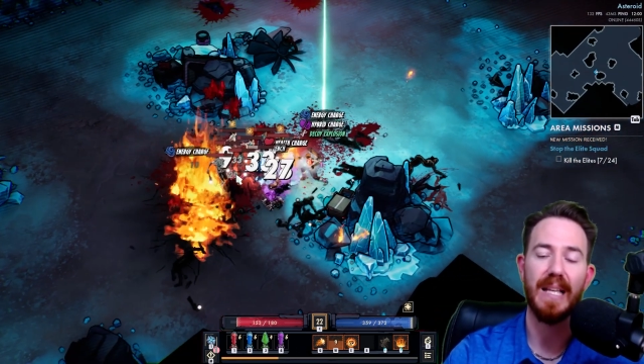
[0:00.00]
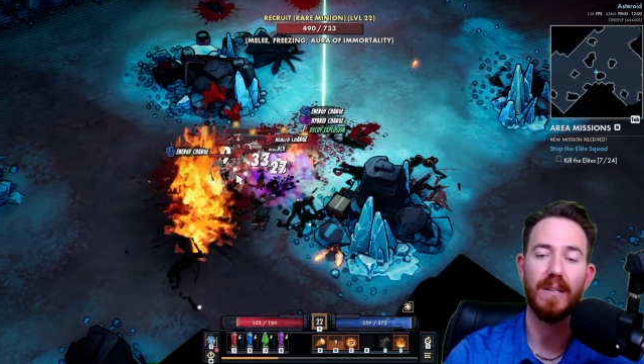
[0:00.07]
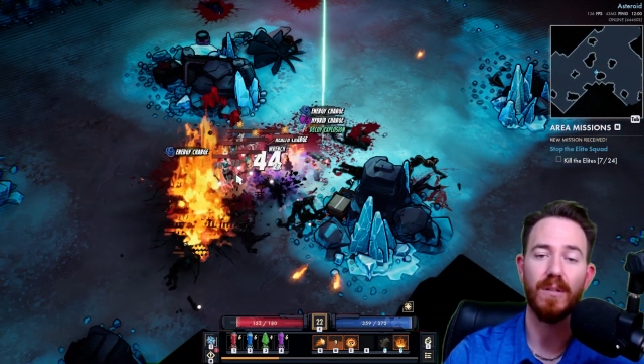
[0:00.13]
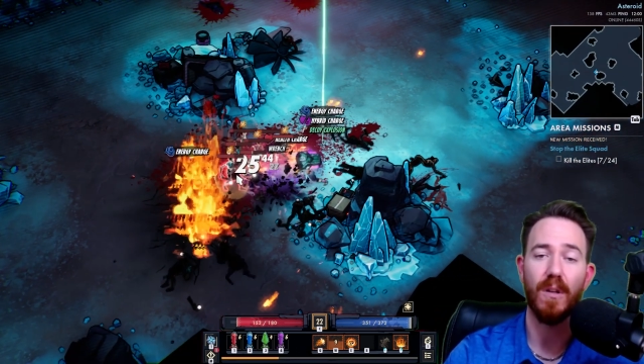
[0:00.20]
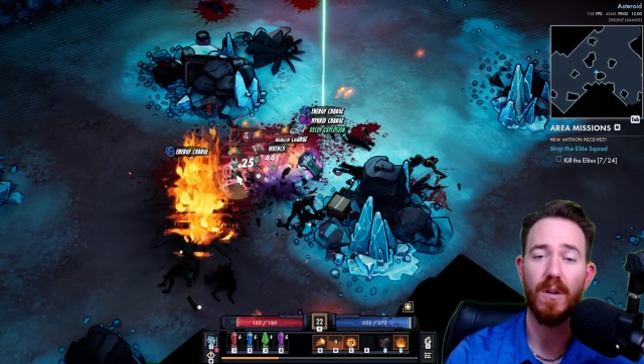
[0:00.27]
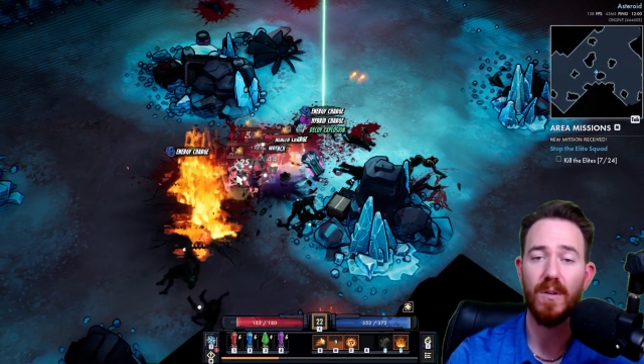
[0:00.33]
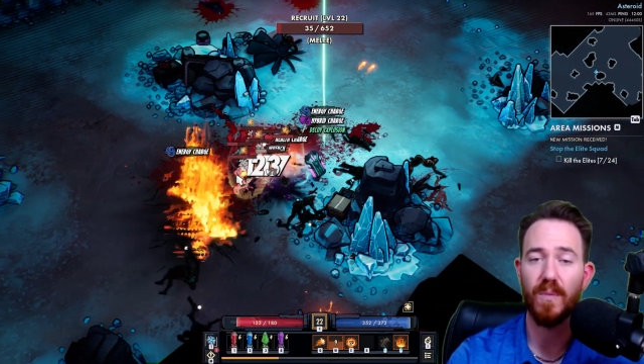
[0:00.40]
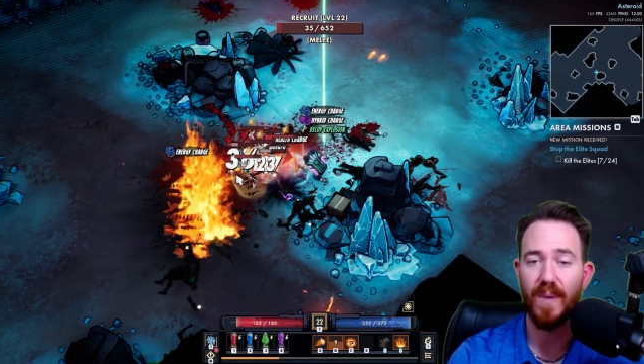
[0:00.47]

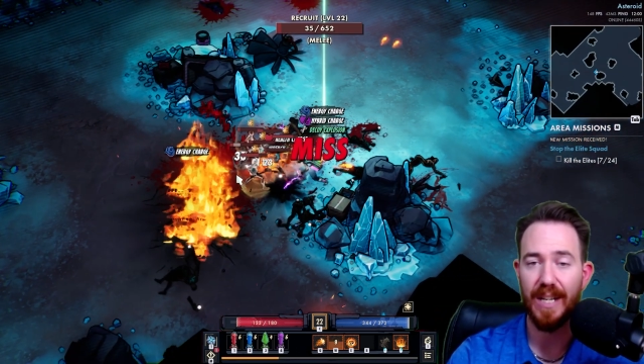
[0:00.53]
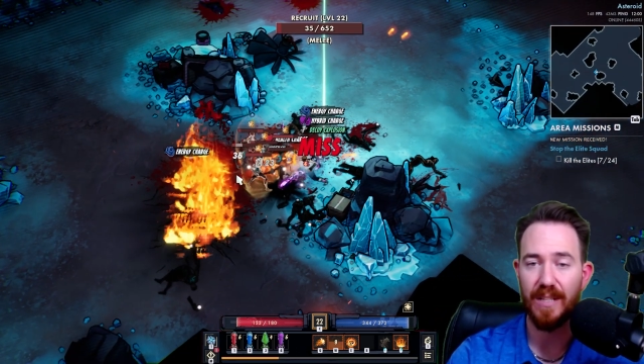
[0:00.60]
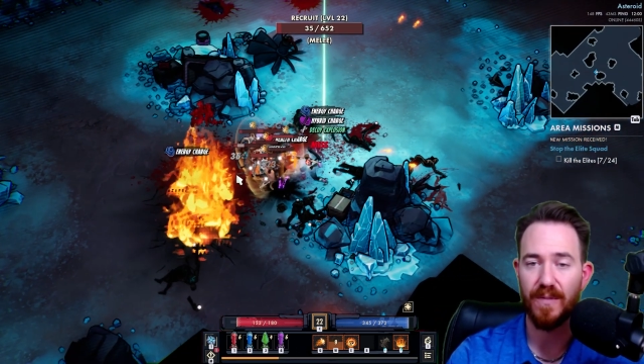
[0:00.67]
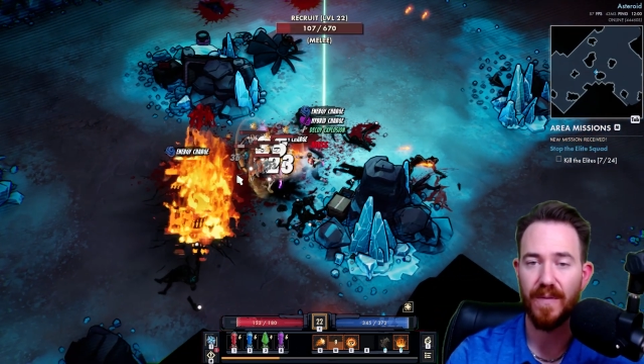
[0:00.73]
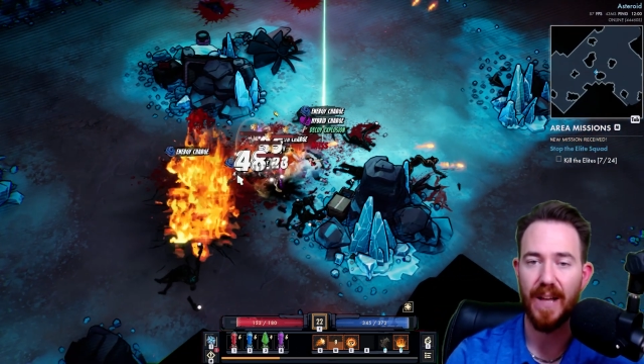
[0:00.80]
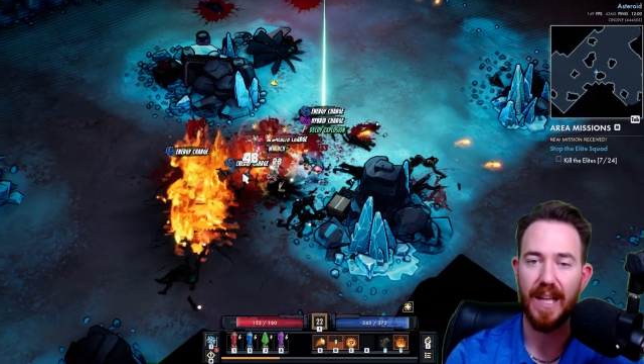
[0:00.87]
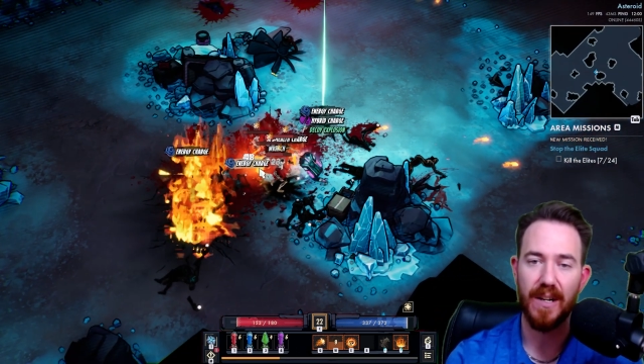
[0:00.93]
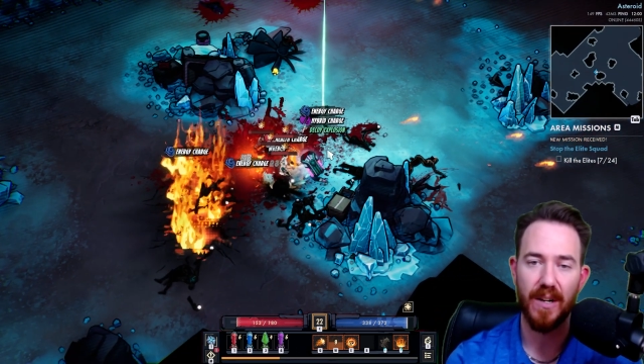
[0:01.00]
long-range
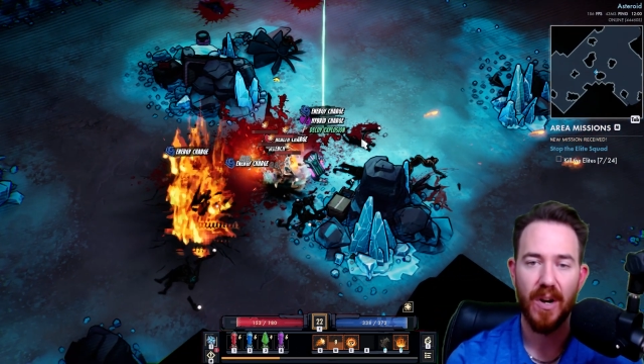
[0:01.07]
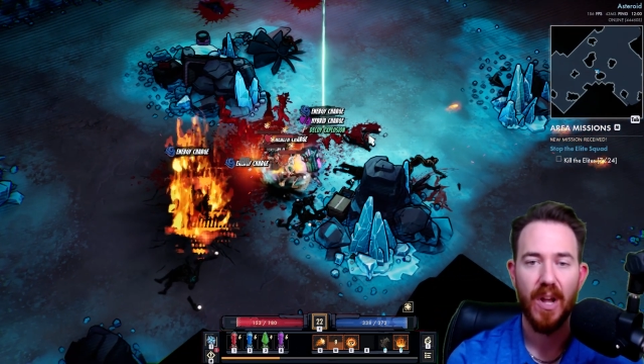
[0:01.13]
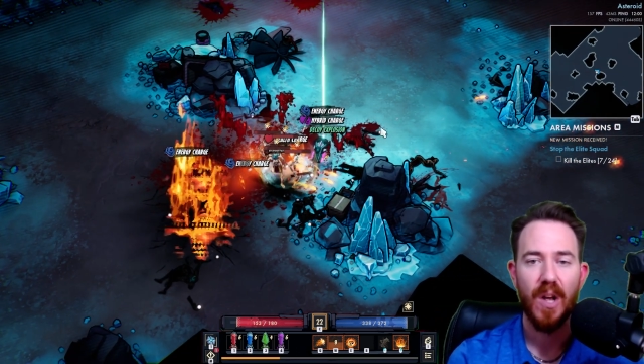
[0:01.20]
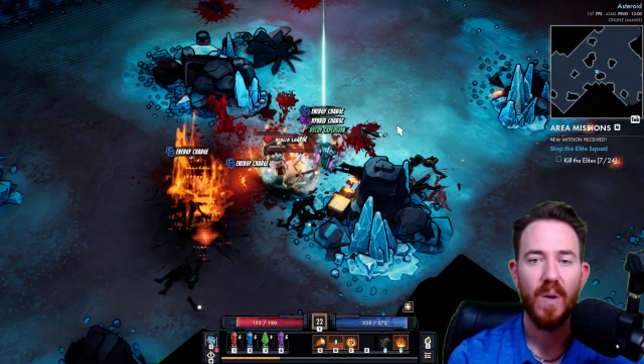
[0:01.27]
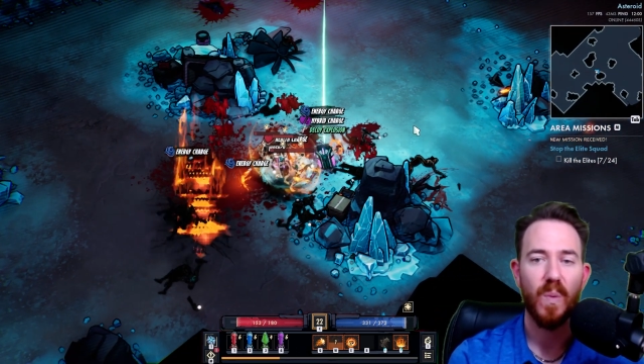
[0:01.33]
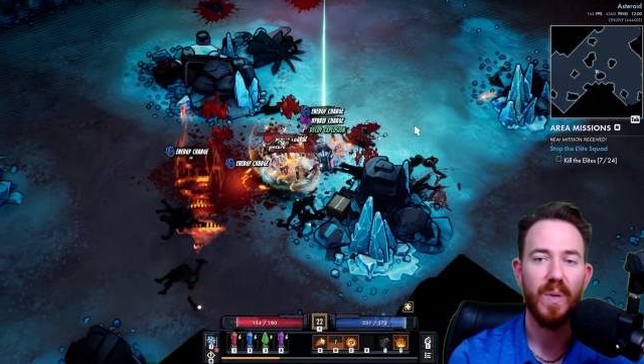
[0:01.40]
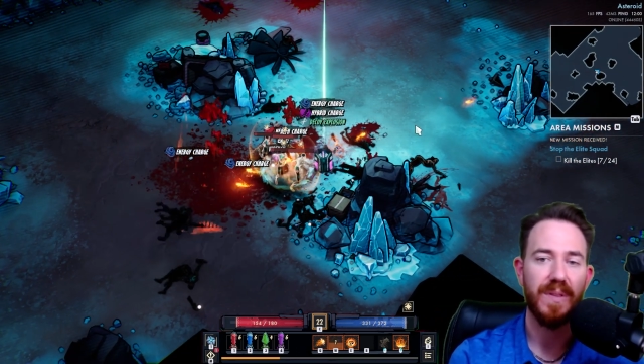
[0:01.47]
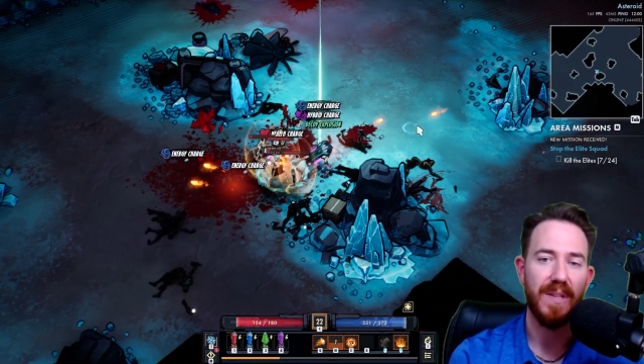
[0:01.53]
fighter
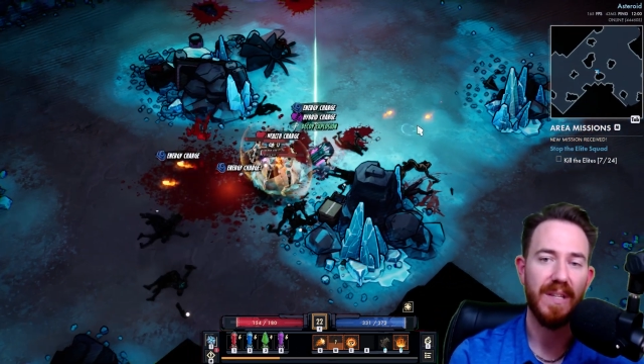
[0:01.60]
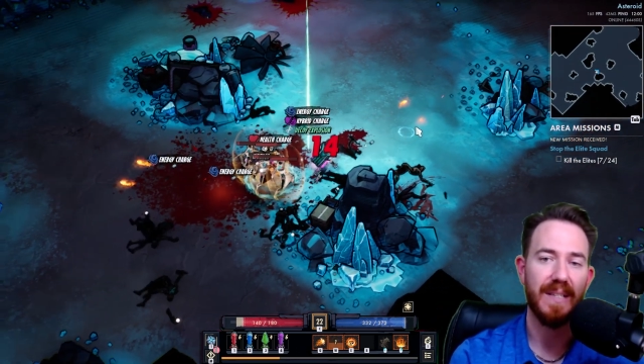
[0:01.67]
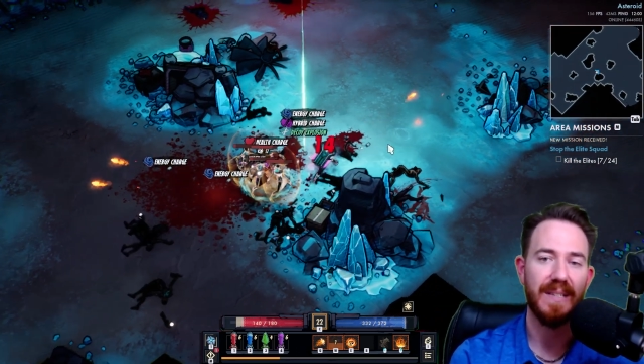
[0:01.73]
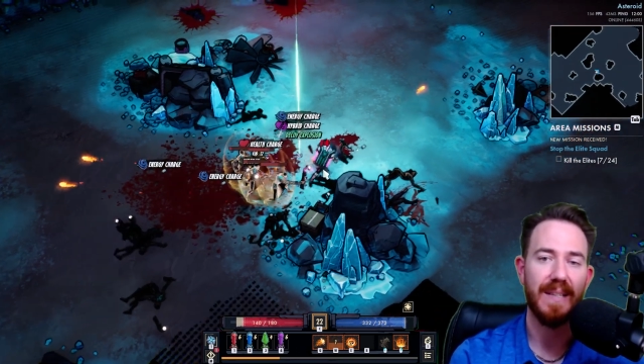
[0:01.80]
with